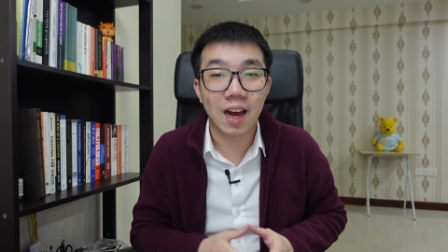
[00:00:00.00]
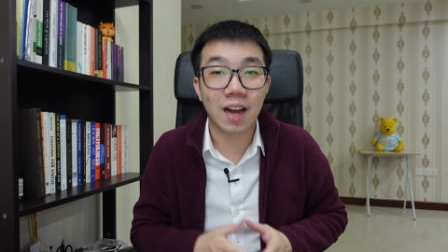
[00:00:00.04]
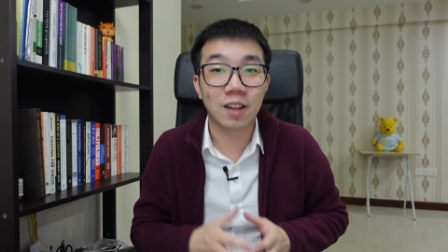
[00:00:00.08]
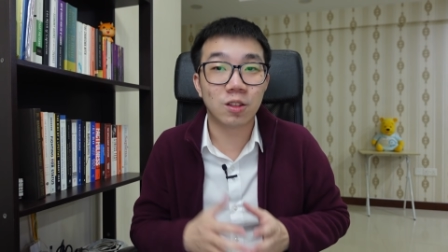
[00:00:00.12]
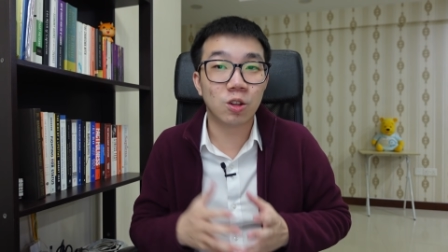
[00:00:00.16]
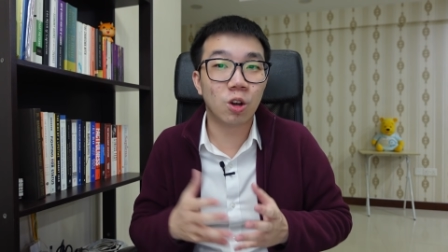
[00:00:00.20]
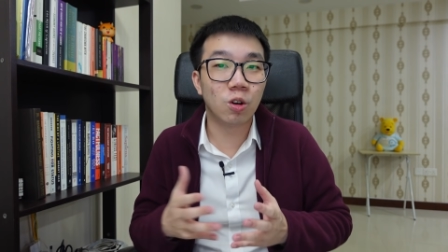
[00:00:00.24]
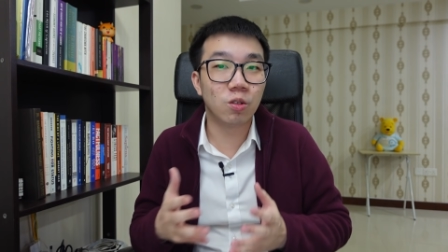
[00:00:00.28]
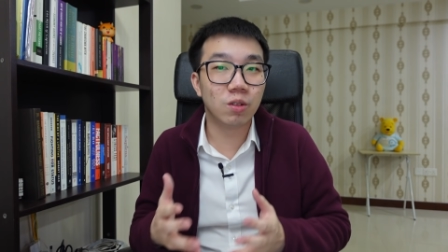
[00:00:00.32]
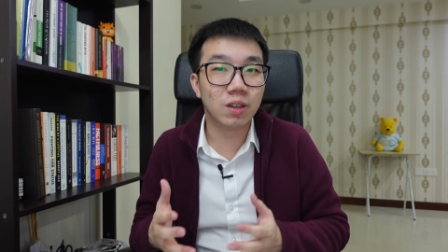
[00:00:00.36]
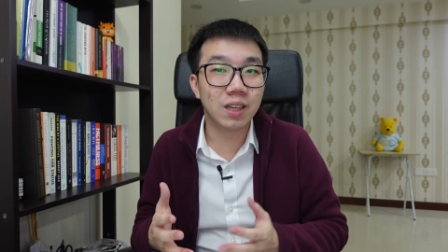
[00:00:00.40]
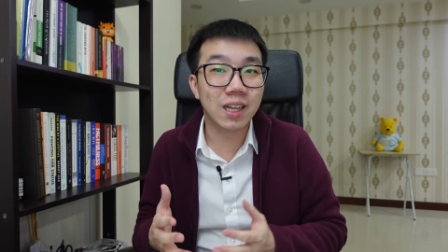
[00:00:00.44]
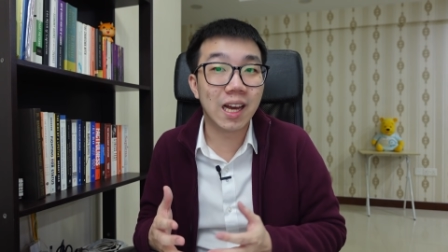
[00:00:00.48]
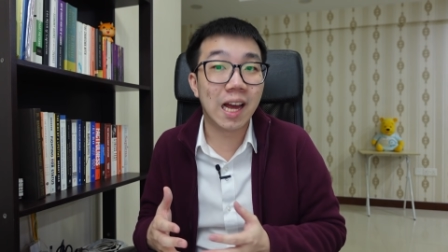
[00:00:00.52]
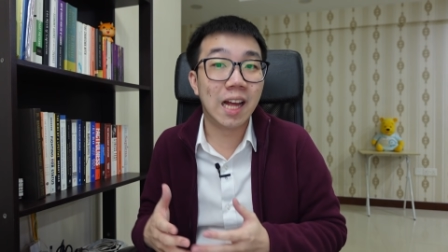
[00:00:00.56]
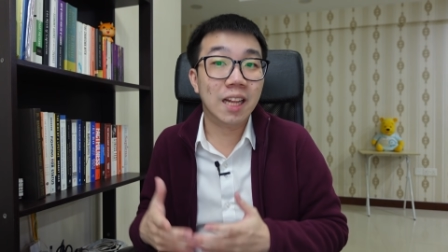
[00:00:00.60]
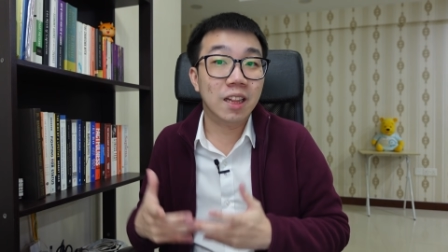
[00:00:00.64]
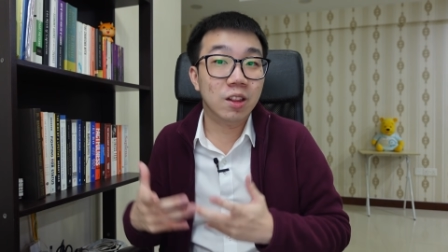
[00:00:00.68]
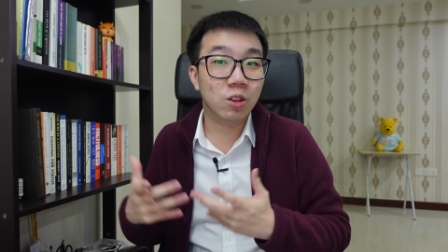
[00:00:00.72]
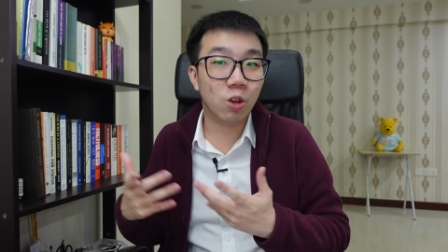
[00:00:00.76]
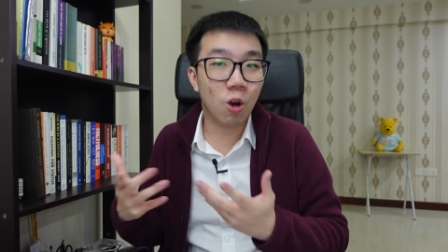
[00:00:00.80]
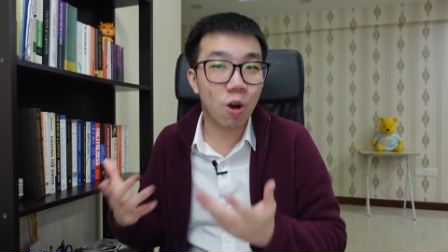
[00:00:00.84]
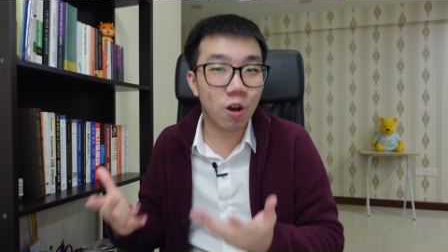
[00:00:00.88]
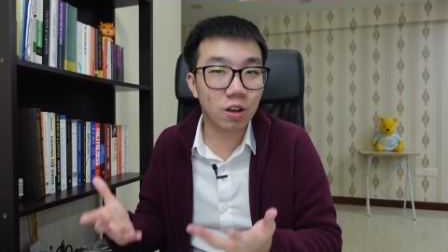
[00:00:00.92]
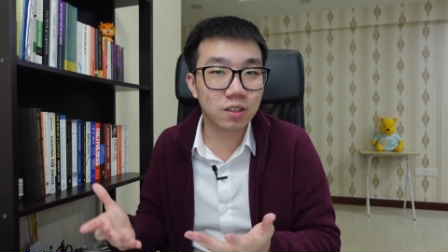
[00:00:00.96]
are not really
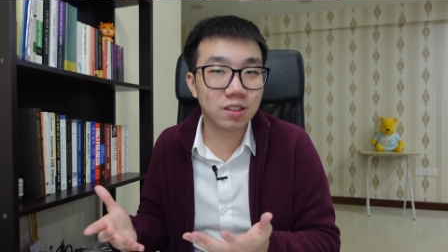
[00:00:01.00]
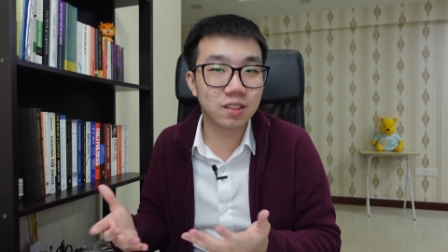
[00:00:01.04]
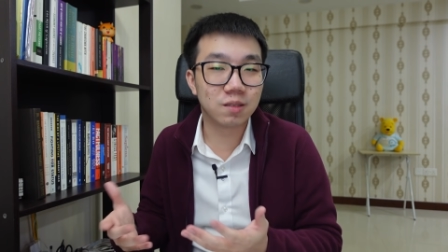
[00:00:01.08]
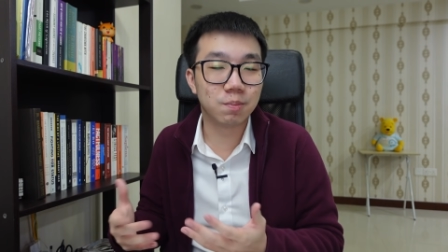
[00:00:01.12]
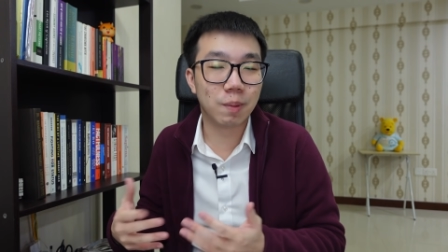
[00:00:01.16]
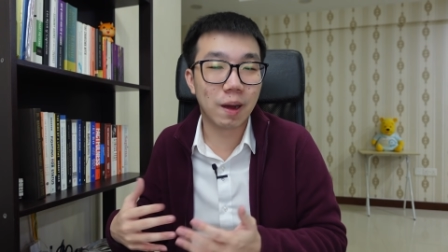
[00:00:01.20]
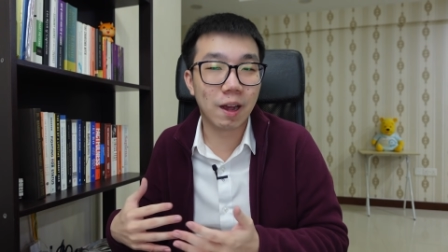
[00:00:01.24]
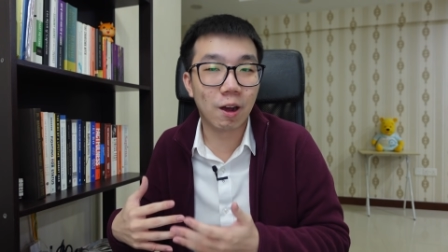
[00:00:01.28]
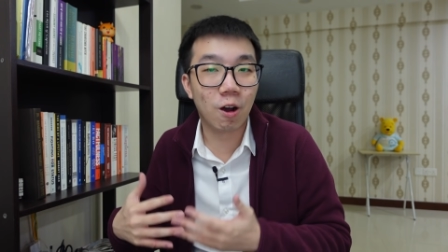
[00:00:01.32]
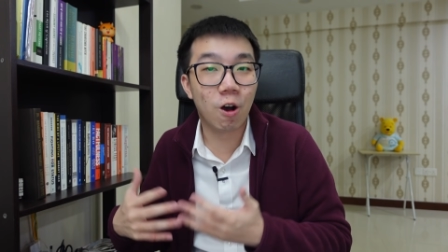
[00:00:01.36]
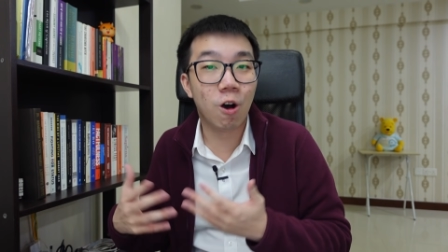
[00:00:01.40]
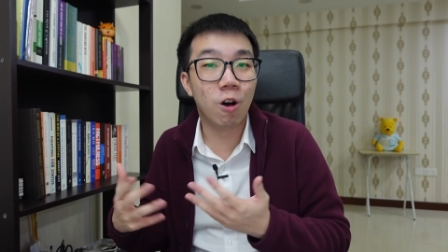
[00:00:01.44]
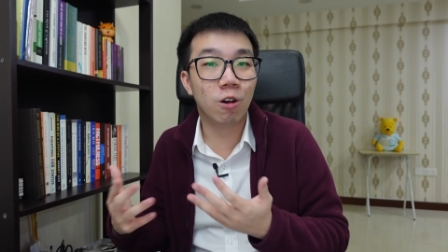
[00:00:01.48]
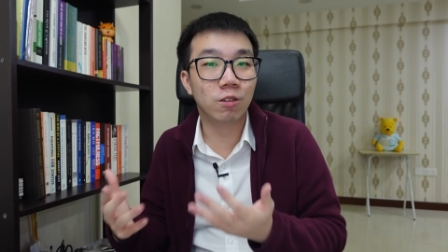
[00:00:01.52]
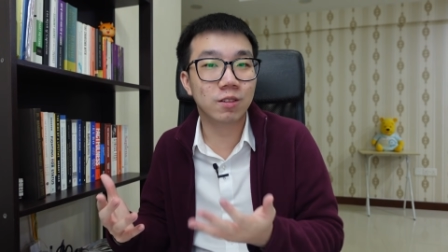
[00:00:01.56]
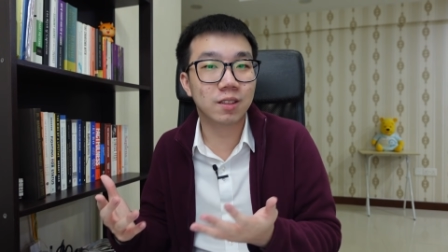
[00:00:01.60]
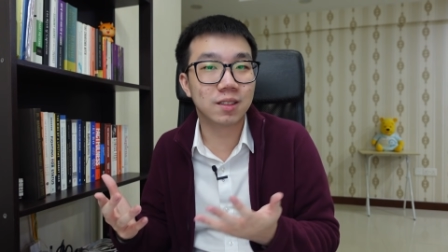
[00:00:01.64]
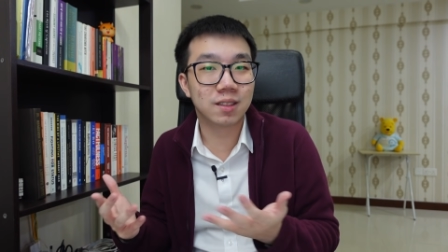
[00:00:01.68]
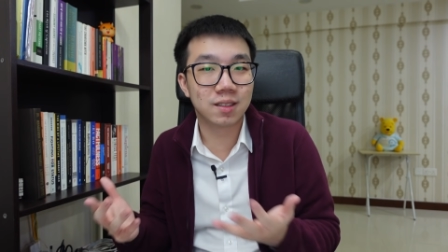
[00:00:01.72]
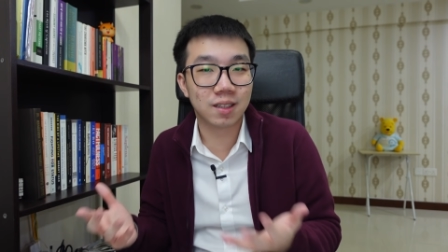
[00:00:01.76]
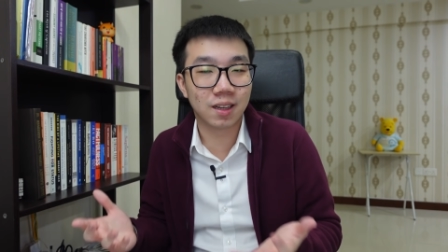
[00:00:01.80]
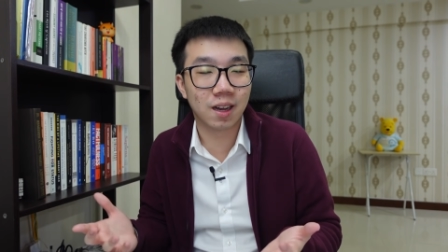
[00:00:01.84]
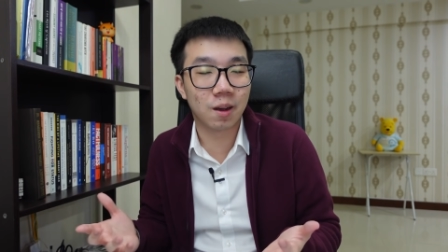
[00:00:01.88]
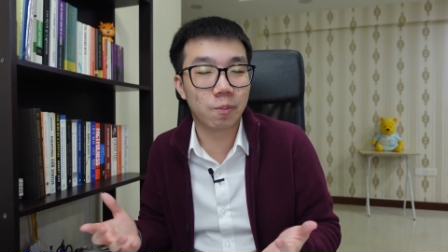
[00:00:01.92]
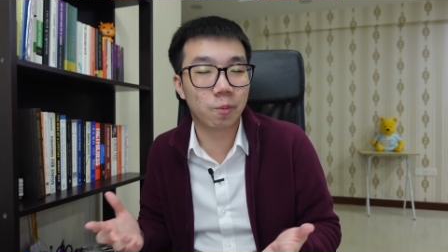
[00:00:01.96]
endorsed by all the
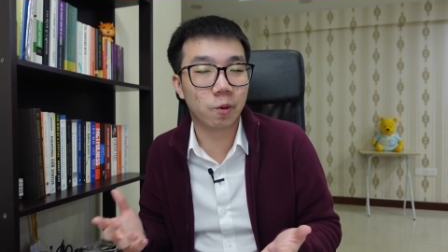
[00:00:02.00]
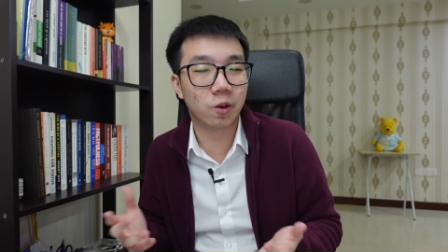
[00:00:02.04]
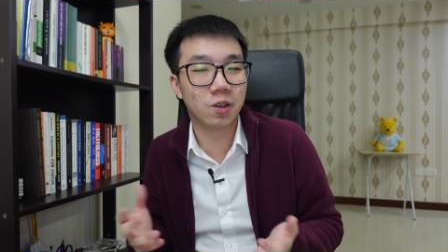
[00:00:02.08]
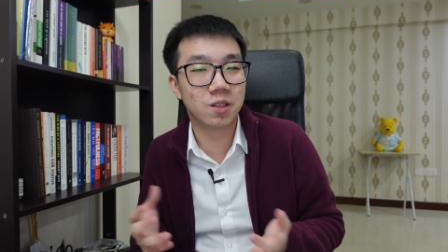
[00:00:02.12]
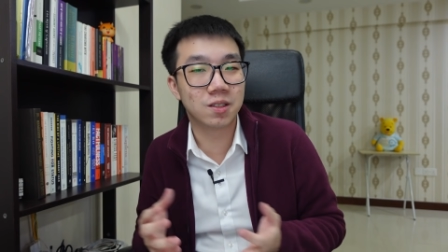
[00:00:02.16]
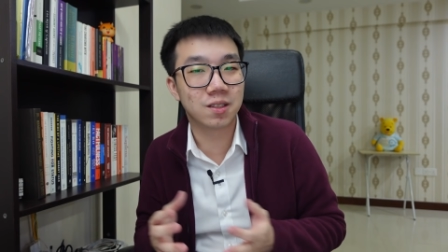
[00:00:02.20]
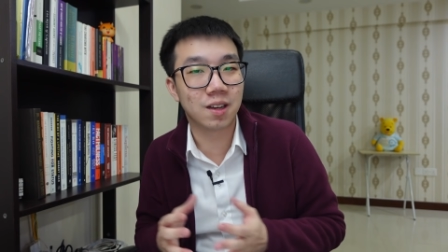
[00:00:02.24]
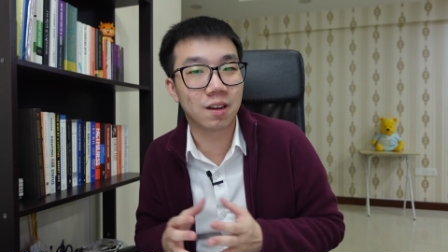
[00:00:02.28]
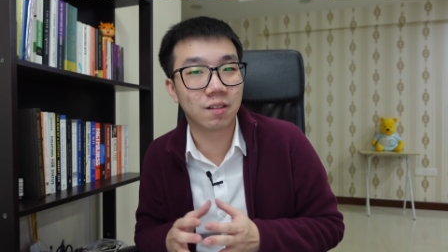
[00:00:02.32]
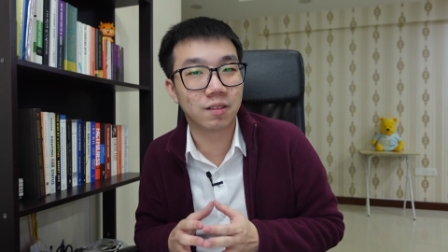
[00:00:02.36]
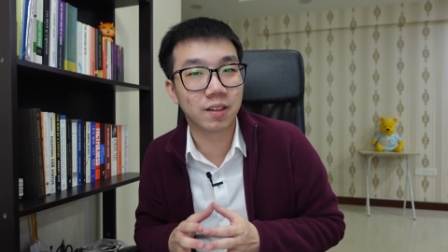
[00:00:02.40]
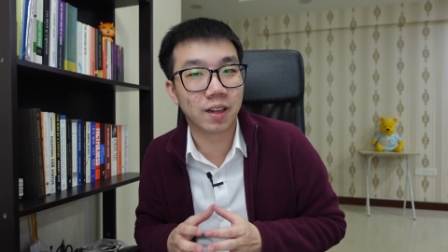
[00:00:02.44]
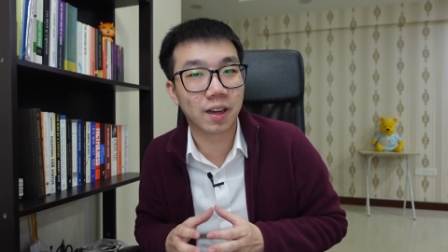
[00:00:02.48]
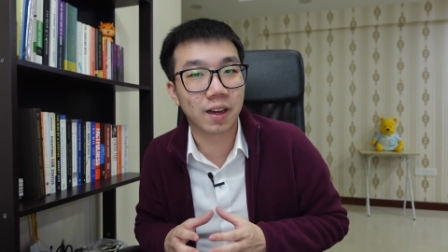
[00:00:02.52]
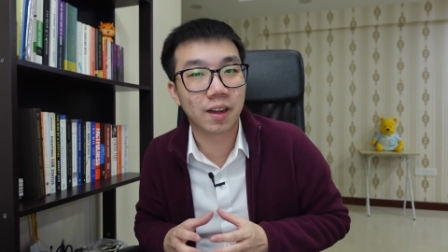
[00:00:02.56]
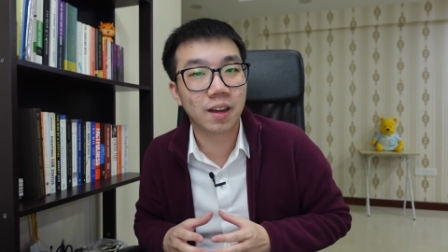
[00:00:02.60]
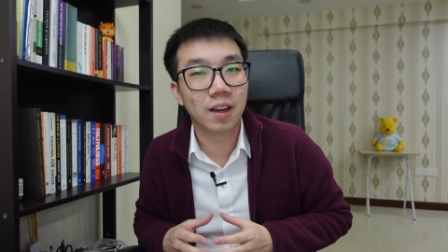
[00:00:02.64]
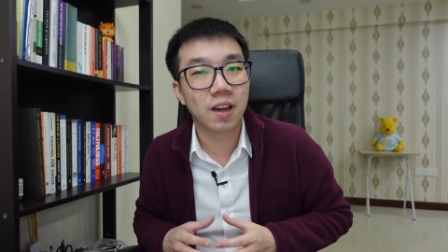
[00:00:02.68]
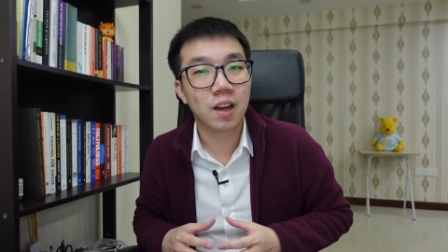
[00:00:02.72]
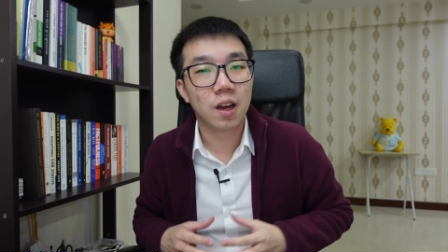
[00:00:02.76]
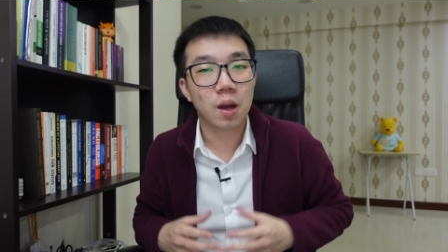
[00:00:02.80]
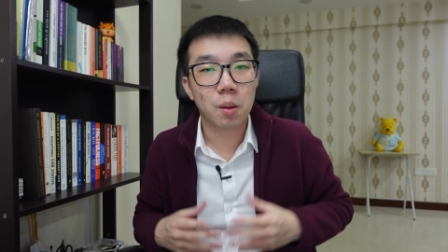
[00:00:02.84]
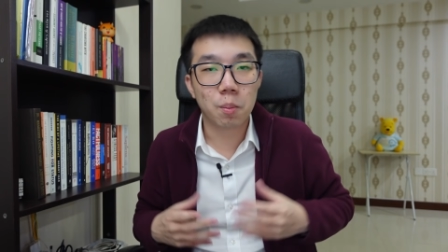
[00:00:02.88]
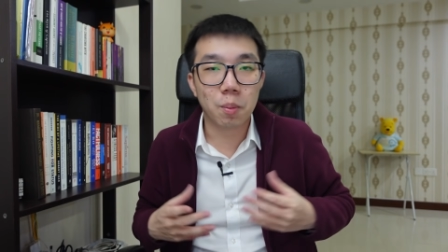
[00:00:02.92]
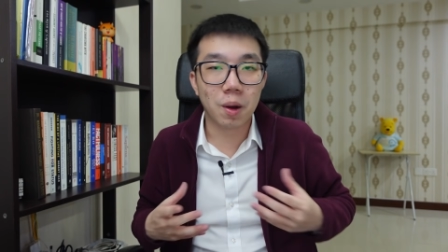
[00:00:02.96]
Singaporeans out there,